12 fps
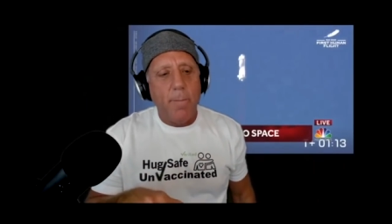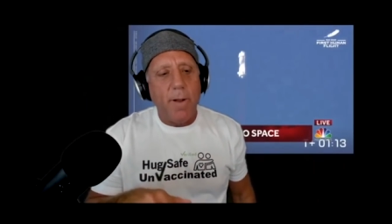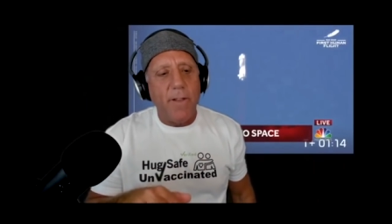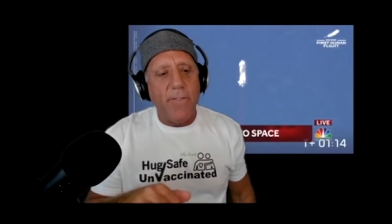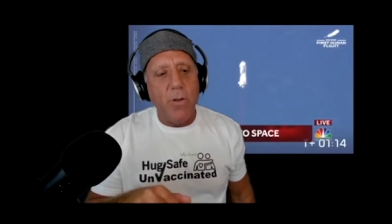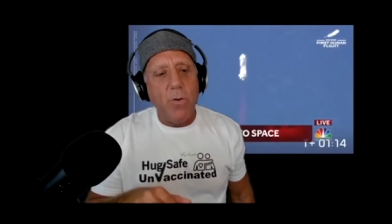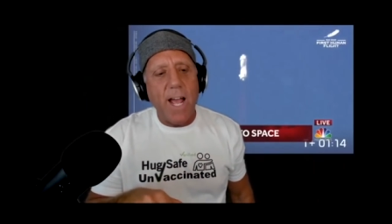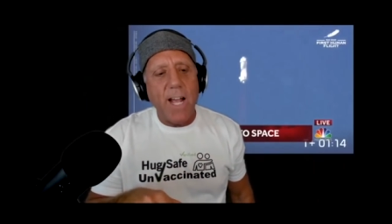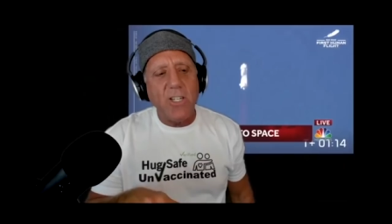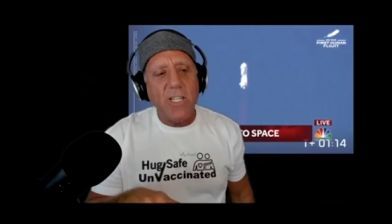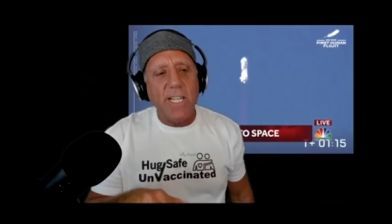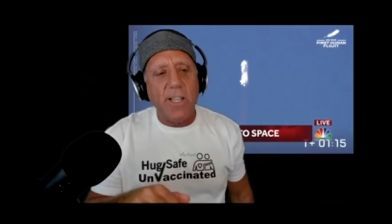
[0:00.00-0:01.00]
But if you
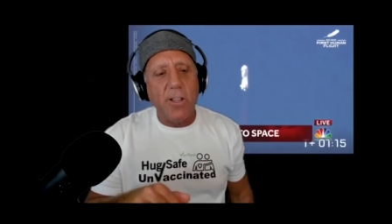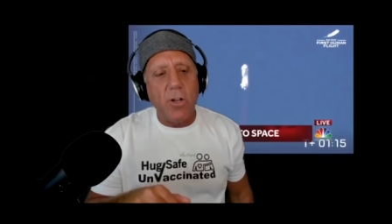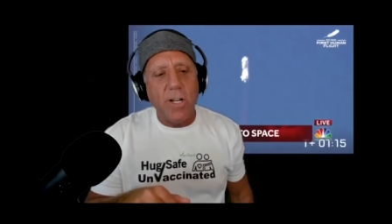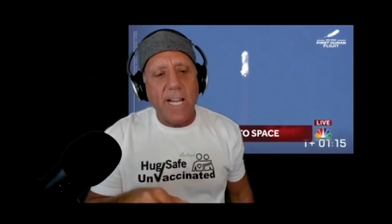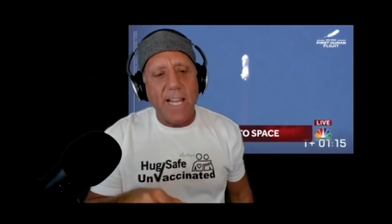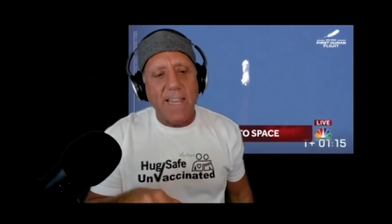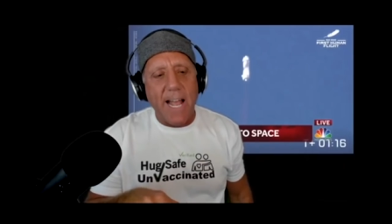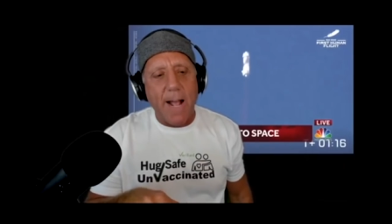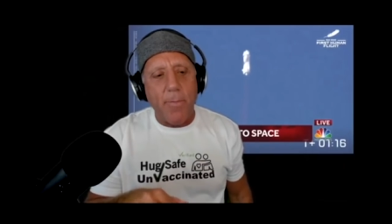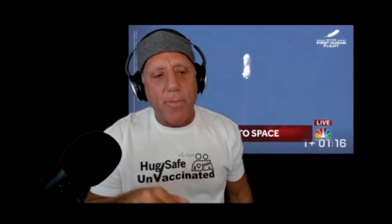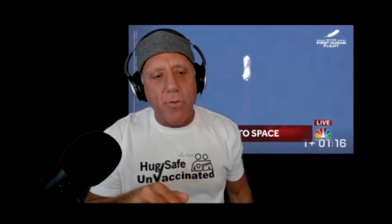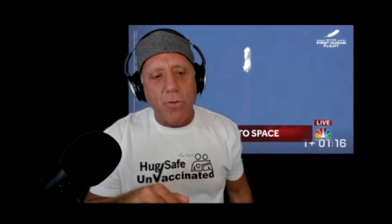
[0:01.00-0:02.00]
actually look at
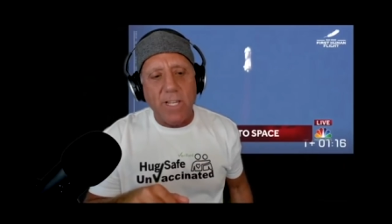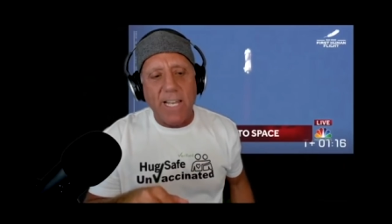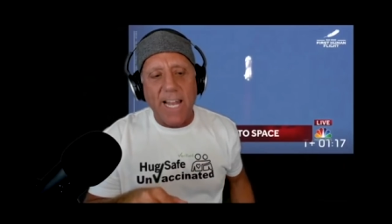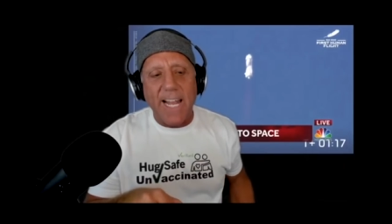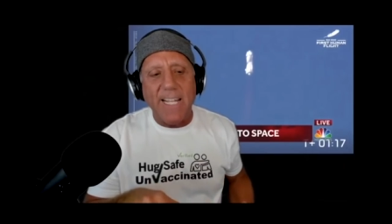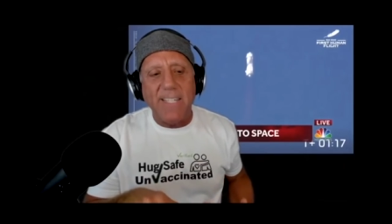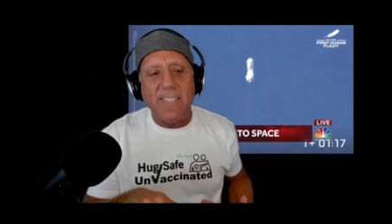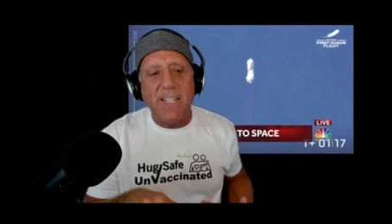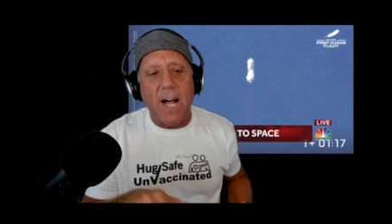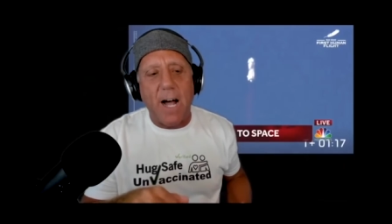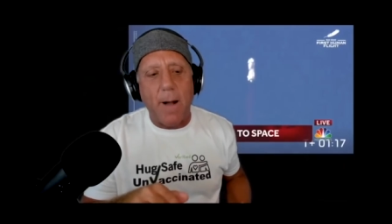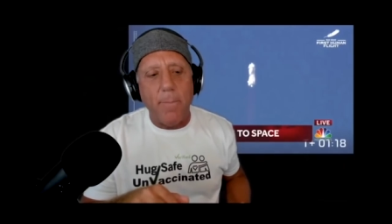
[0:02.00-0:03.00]
them through today's
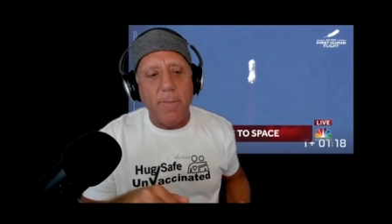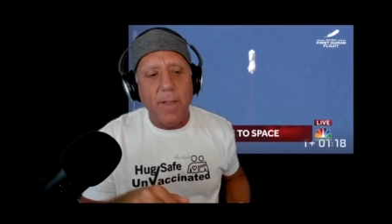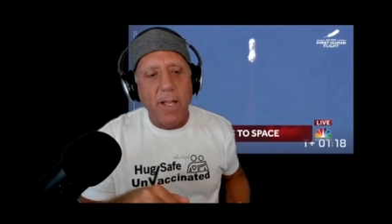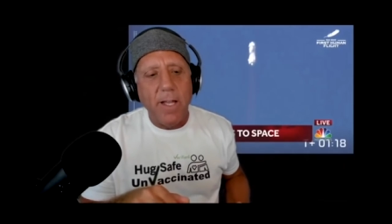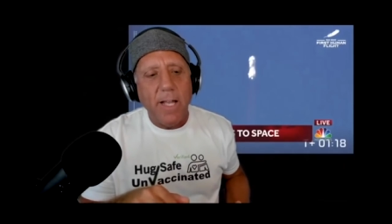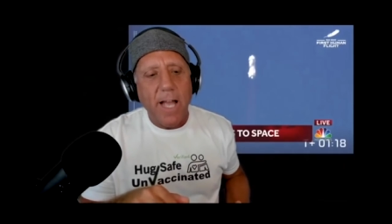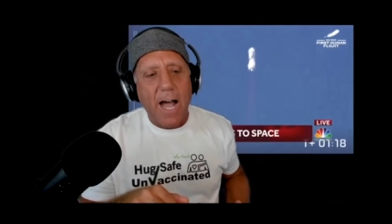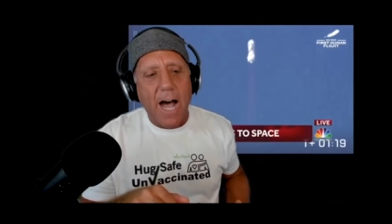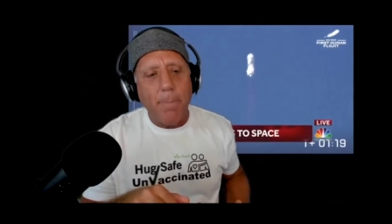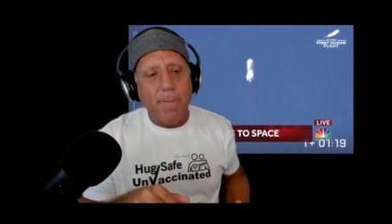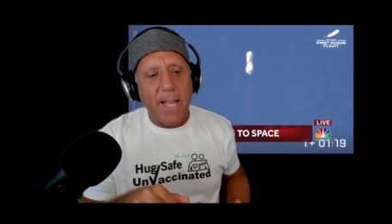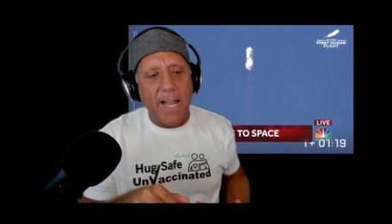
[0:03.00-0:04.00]

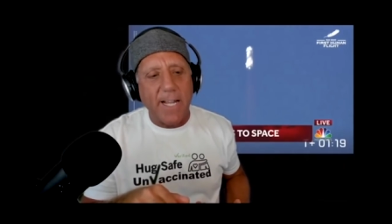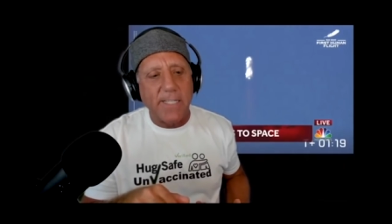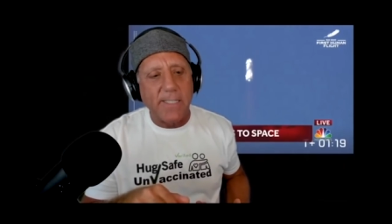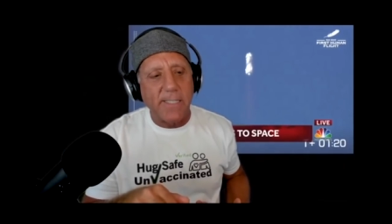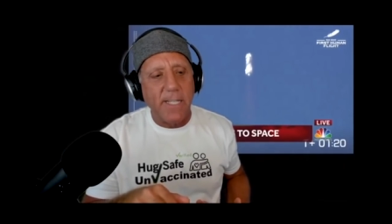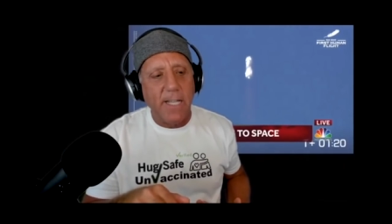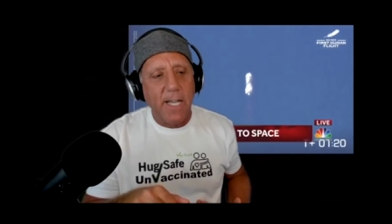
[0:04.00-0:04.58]
optics,